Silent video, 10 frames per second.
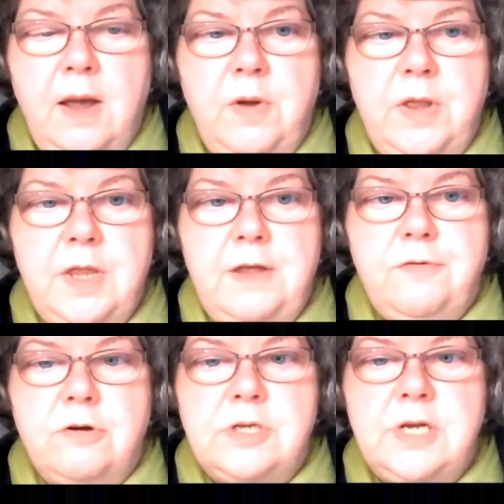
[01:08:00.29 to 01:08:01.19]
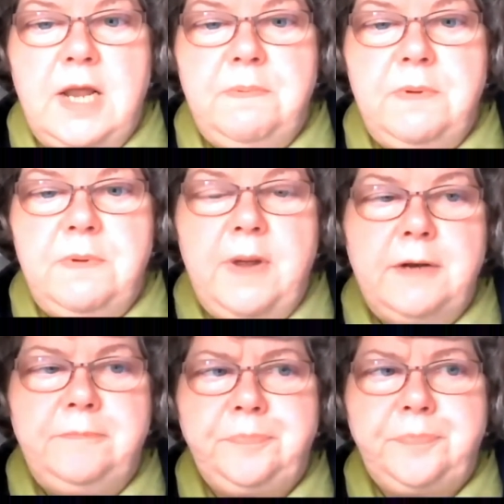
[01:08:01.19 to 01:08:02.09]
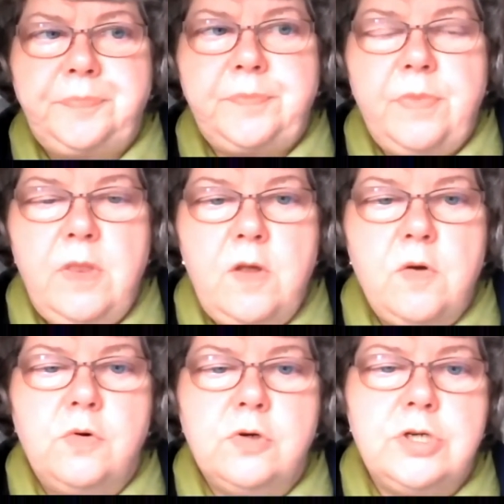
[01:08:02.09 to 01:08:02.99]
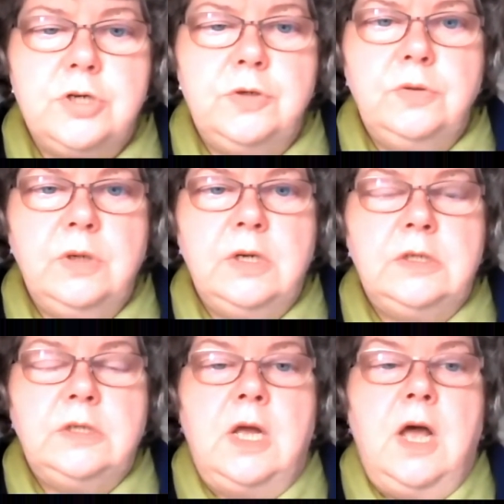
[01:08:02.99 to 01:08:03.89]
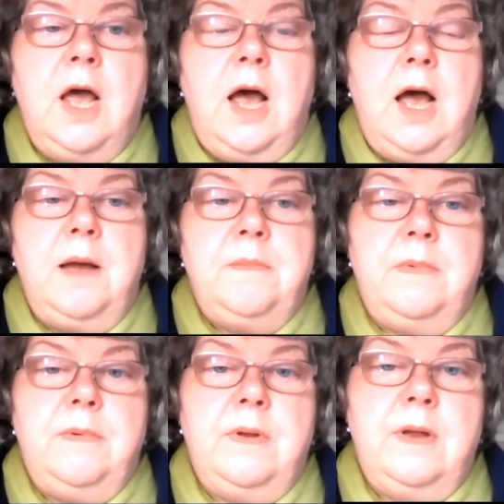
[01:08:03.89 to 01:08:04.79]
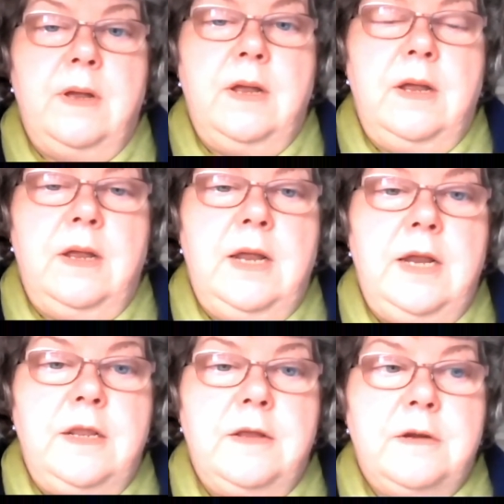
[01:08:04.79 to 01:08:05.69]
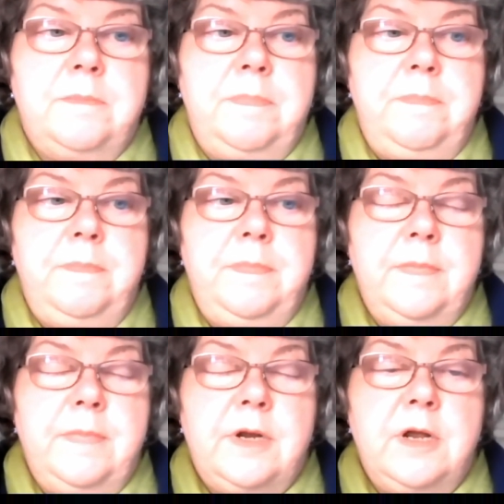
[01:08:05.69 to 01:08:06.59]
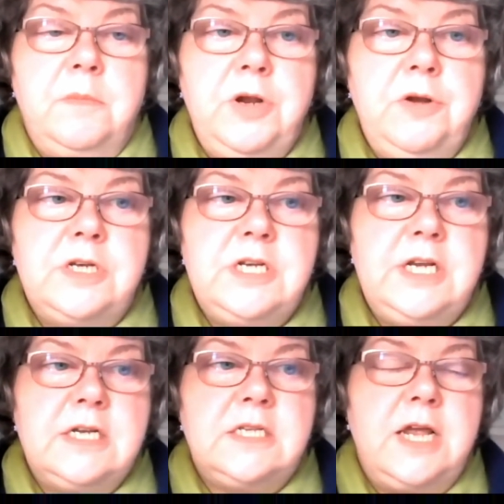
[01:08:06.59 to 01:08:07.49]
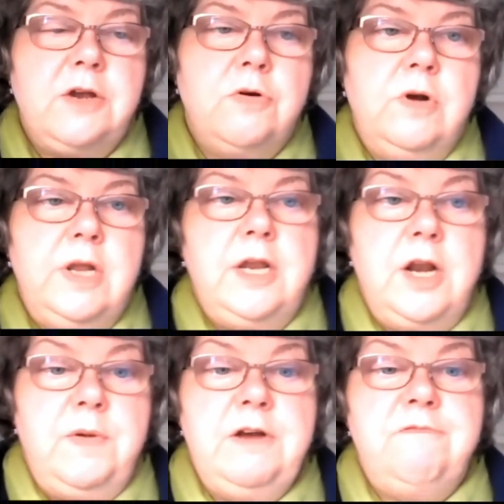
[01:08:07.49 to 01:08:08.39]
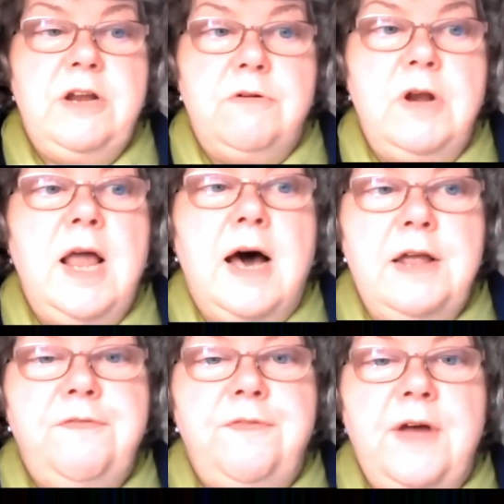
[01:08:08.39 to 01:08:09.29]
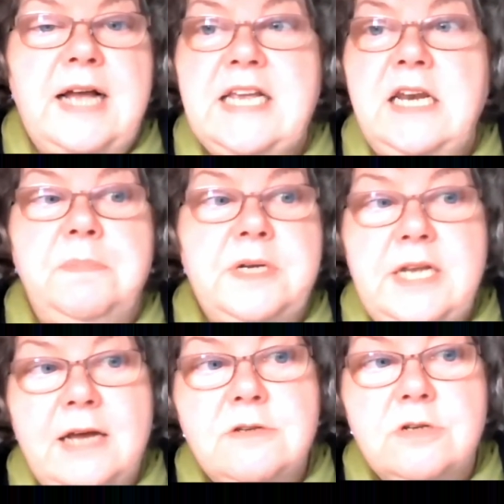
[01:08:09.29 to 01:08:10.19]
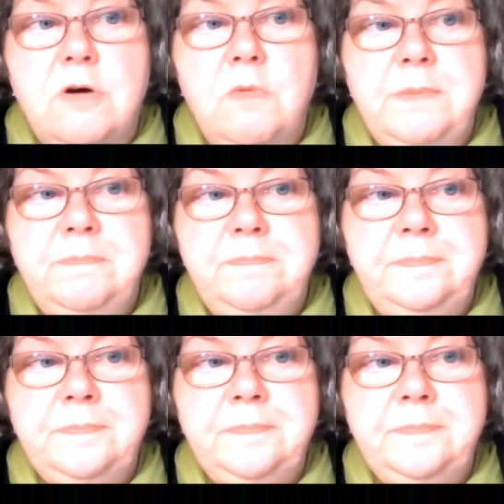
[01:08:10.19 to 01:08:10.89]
whether they've got an EpiPen or two. Um, in the community, as they call it, you know, in real life, has anybody else got one?